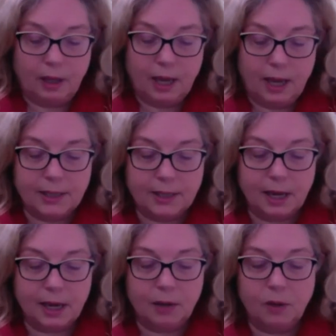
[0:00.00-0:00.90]
as
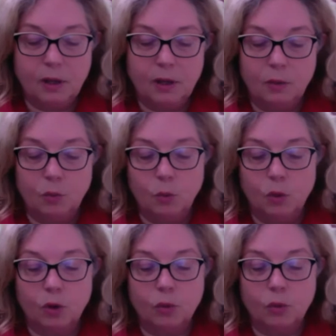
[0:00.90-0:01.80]
I
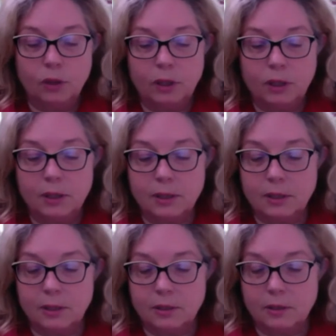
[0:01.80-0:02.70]
work with
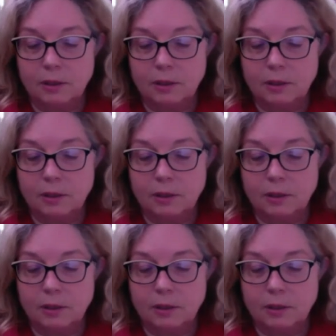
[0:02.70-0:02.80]
this